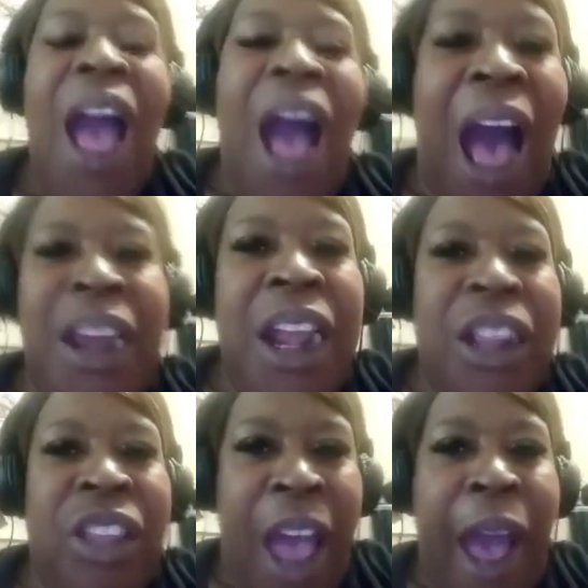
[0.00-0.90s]
I
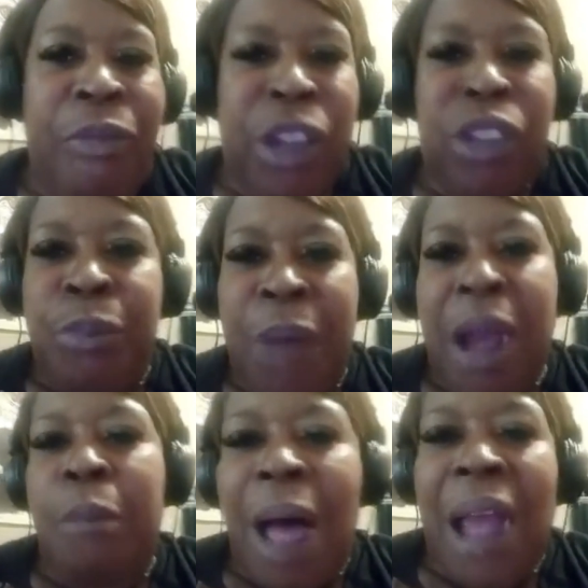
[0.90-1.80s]
needed to have this
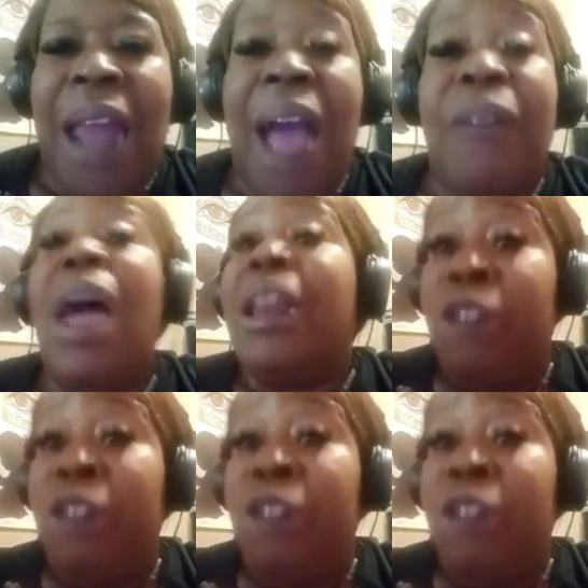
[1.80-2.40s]
man in my life.